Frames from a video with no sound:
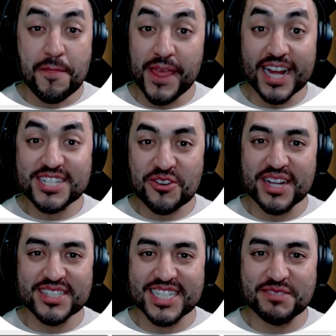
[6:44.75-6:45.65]
Not sure what I
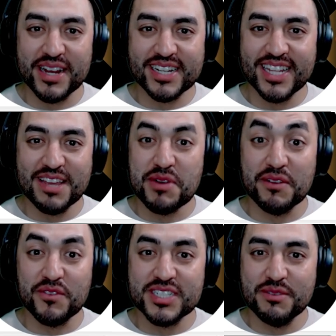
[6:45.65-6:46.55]
was expecting, but
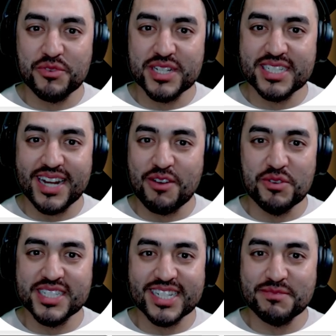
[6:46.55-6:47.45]
for some reason I
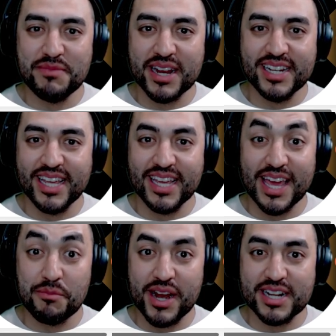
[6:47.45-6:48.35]
wasn't expecting a
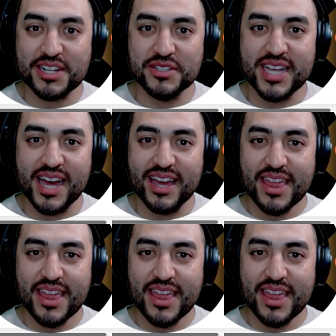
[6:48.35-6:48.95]
practical tie.